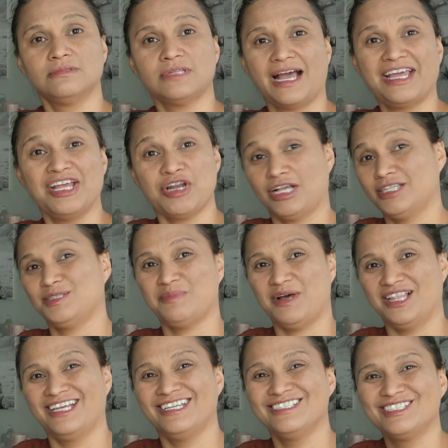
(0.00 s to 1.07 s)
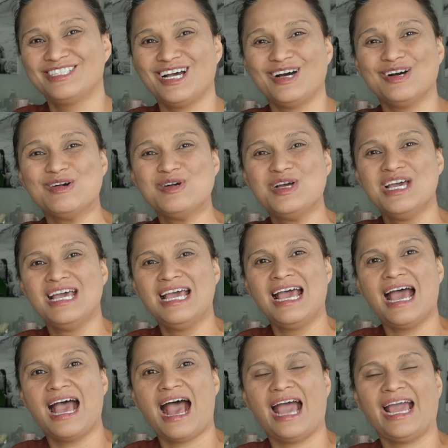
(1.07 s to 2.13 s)
I cannot smell it. So
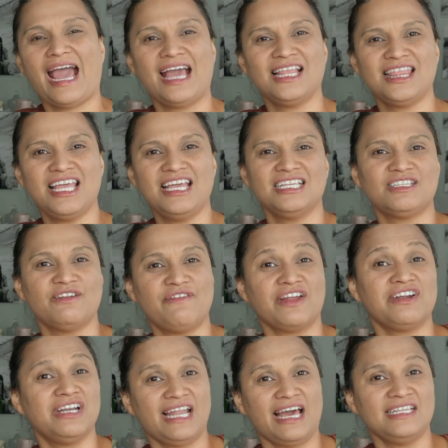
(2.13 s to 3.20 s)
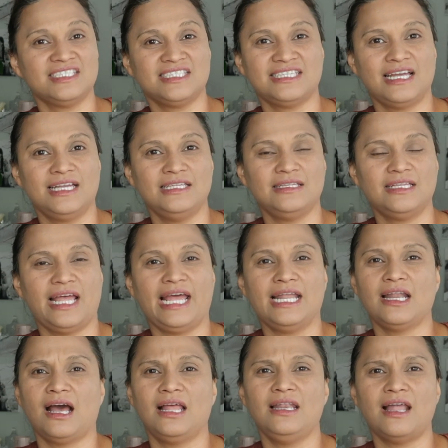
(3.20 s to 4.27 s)
I, I think it's a very light scent, and
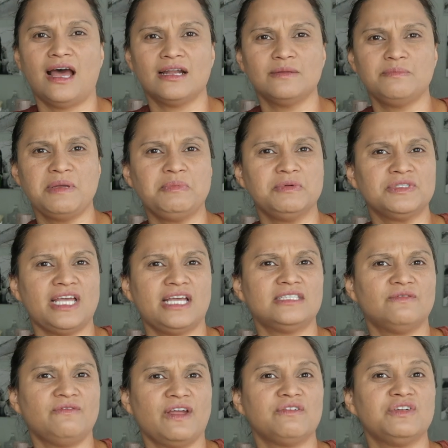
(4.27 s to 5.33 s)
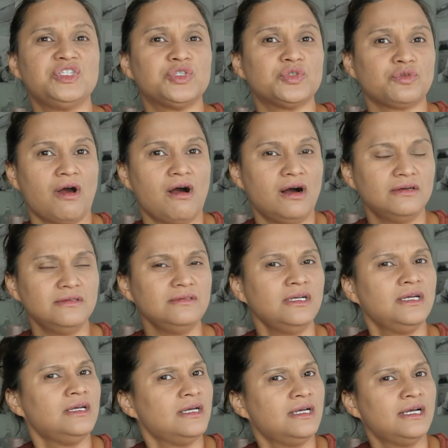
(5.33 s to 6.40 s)
a lot of people say it's very strong.
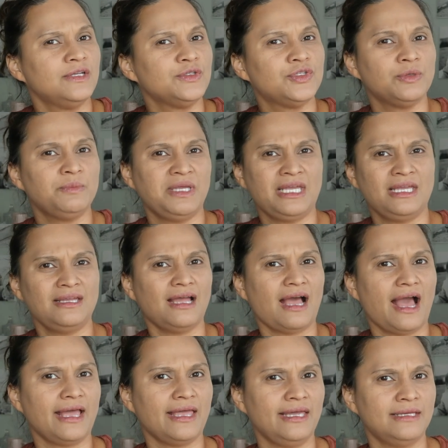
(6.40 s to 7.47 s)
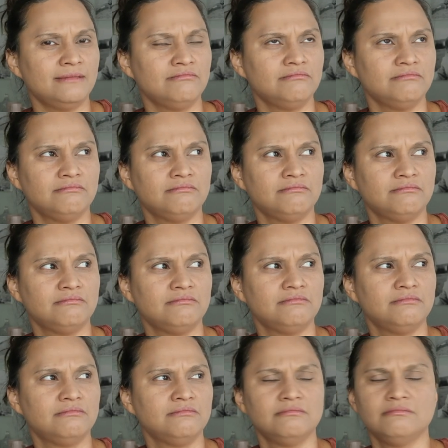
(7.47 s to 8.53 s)
To me, I can
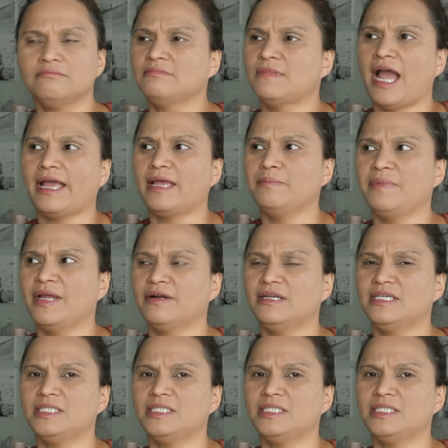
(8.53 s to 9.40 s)
I can barely